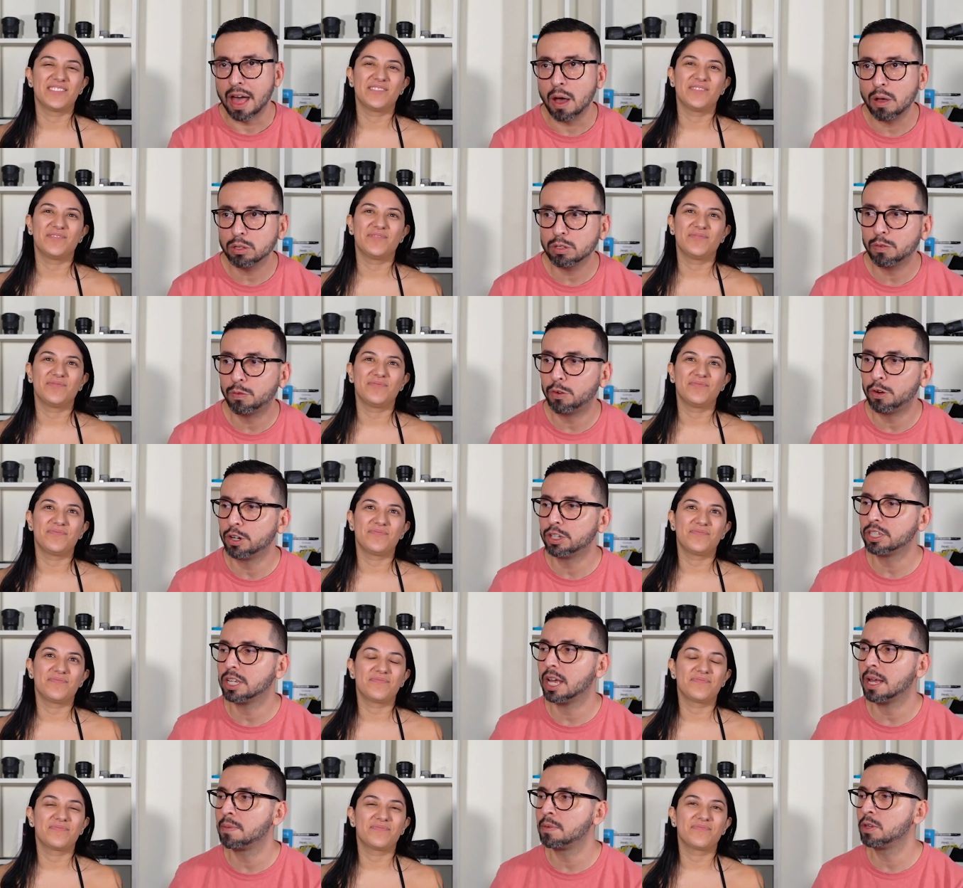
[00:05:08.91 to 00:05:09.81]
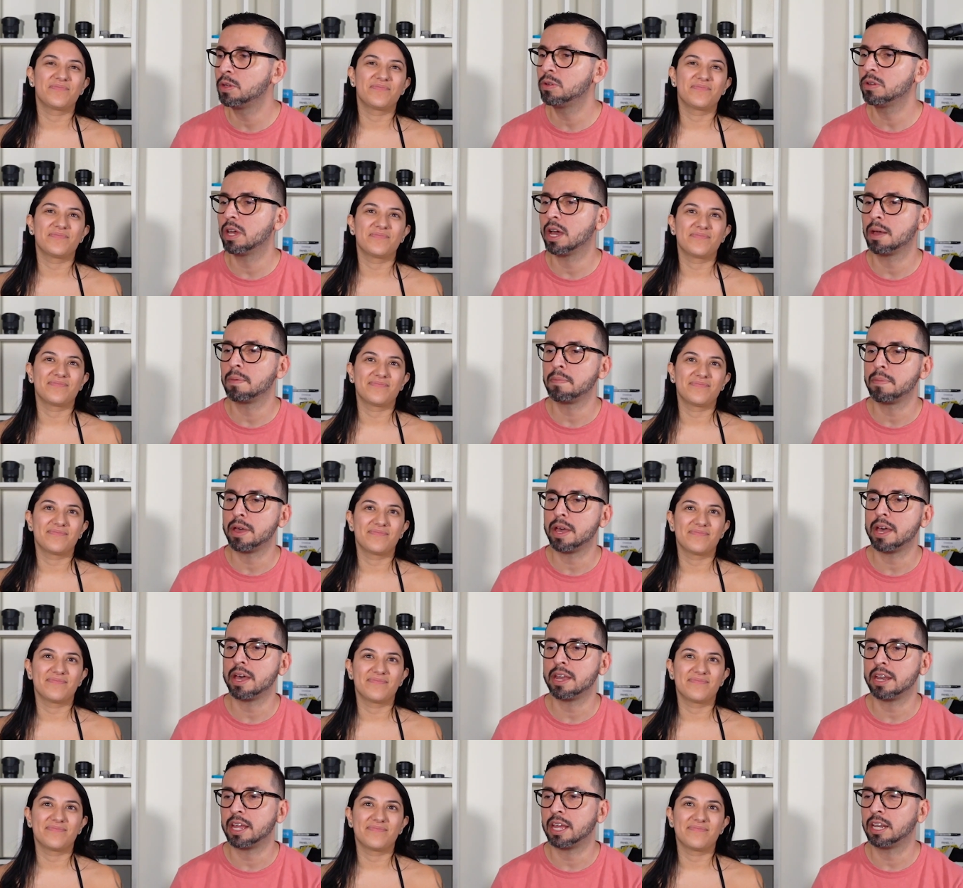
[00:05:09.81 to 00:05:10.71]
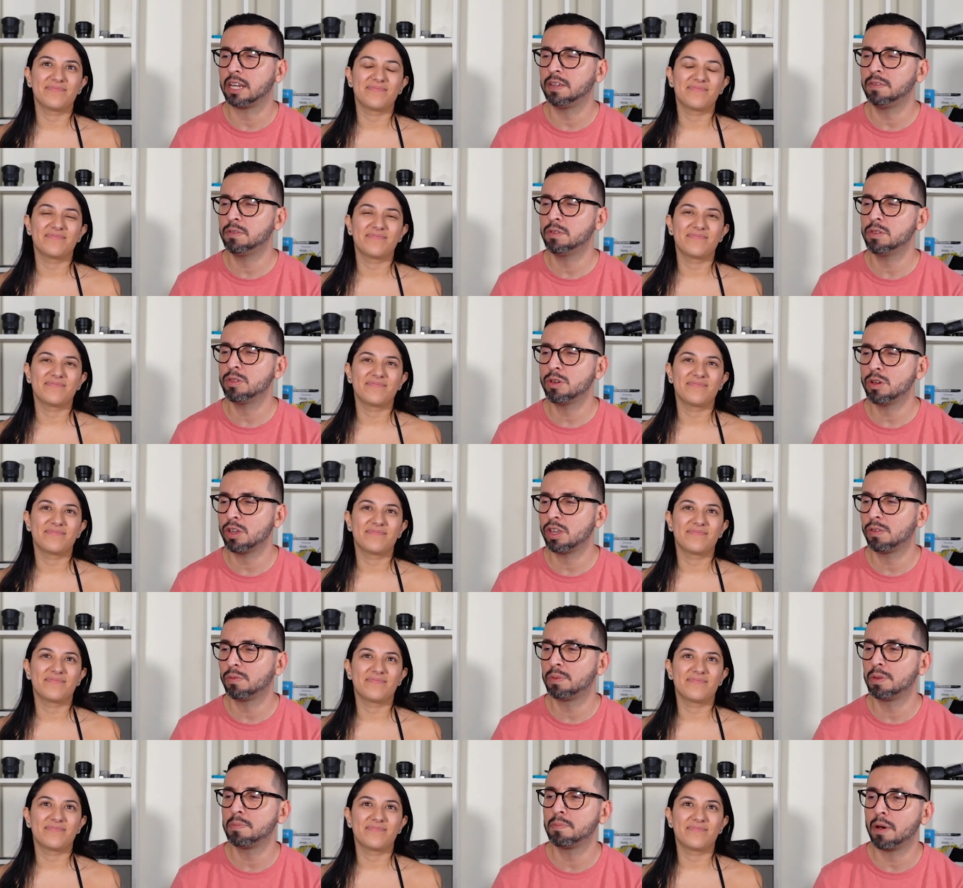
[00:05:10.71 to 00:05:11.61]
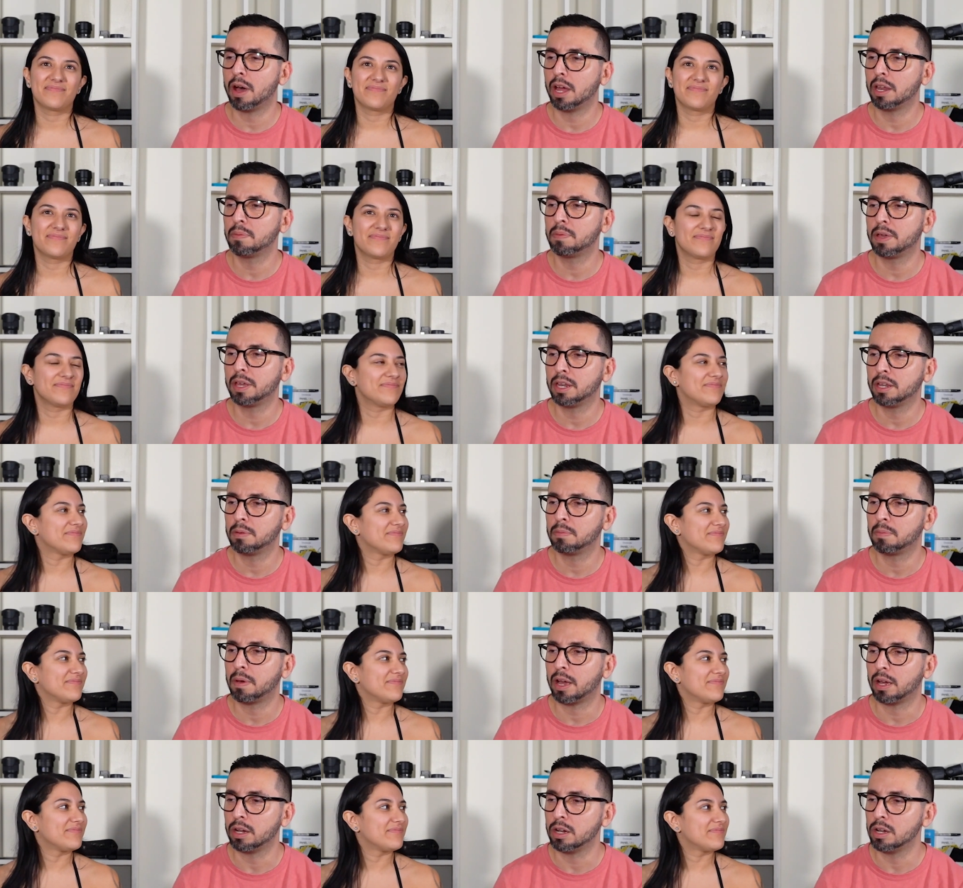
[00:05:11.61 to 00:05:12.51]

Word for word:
Speaker 1: That was the first time you and I met, and even though you've been body painted by